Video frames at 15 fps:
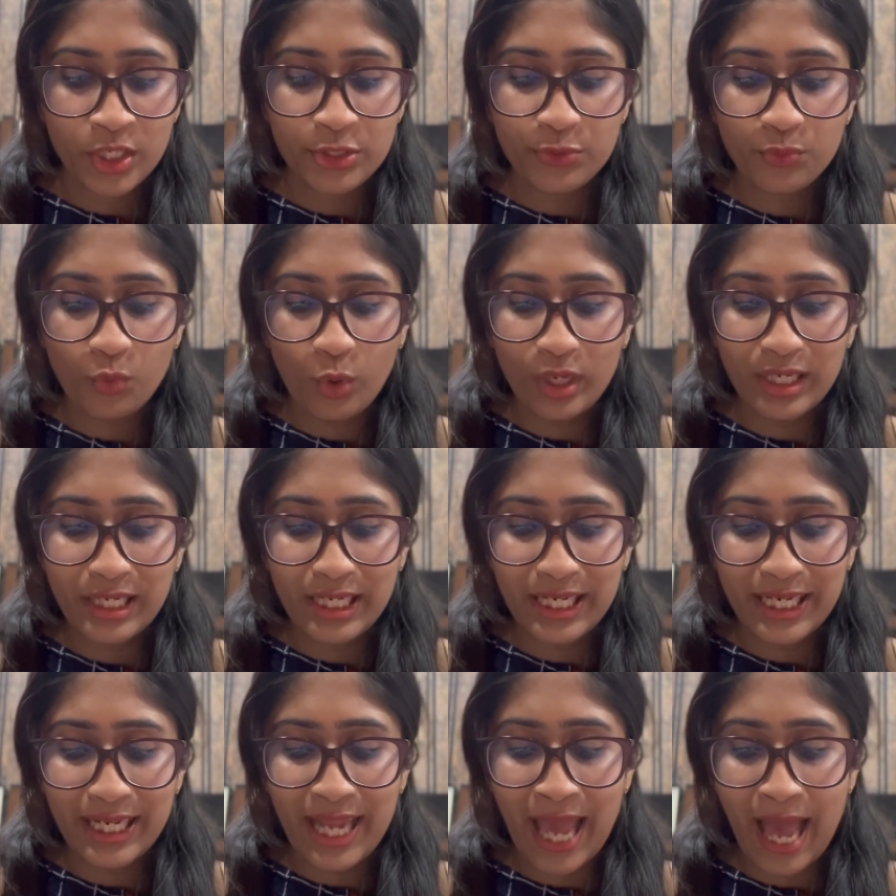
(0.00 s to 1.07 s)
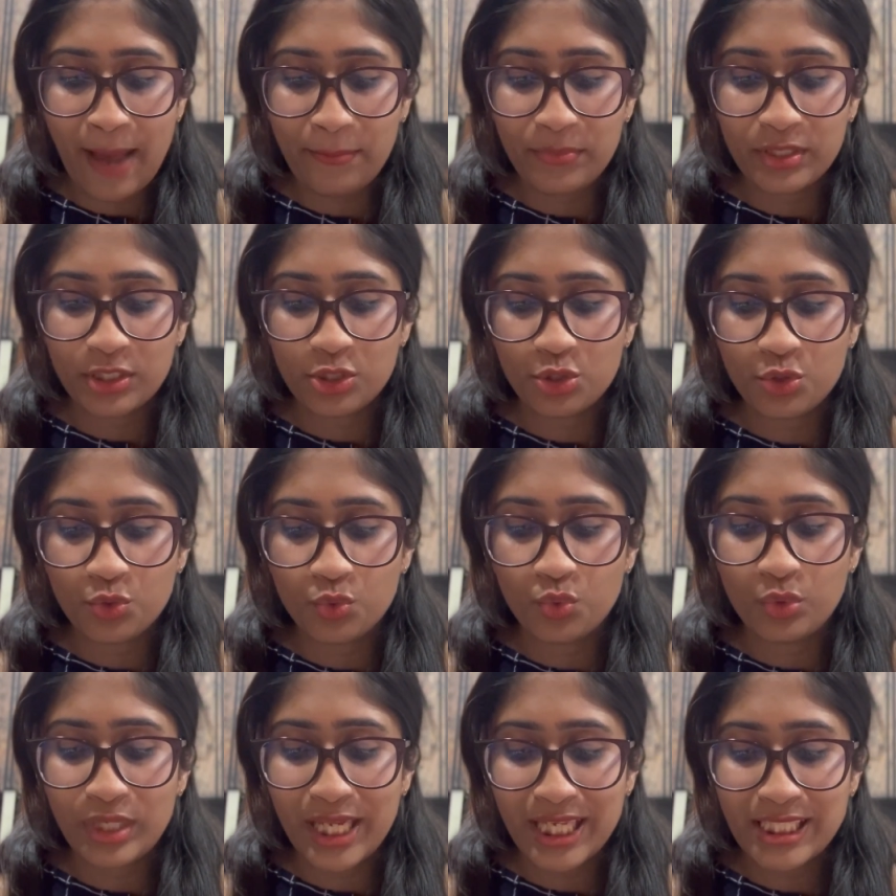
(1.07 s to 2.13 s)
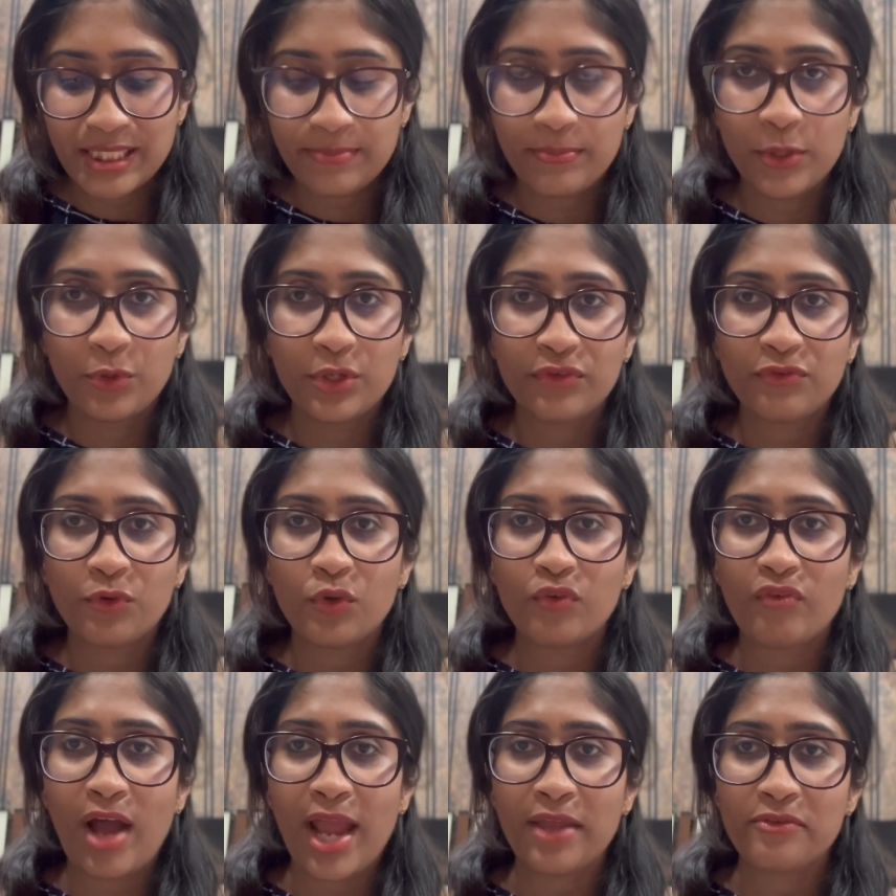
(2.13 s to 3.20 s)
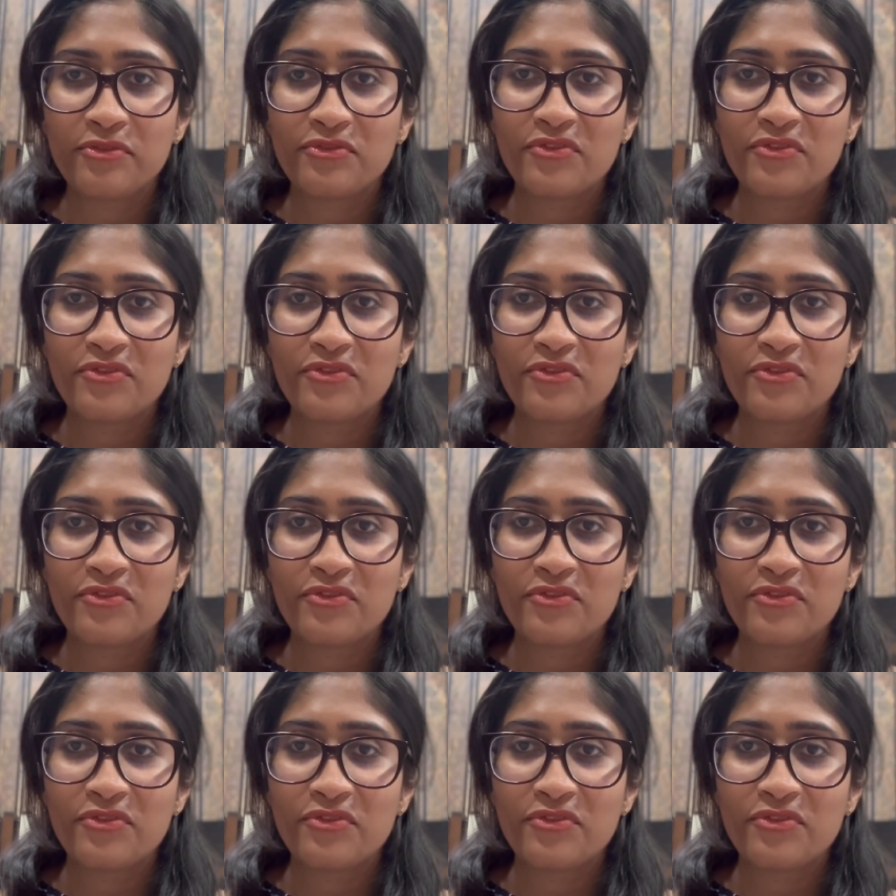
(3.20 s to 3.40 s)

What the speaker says: So what did happen to Nick's beautiful wife?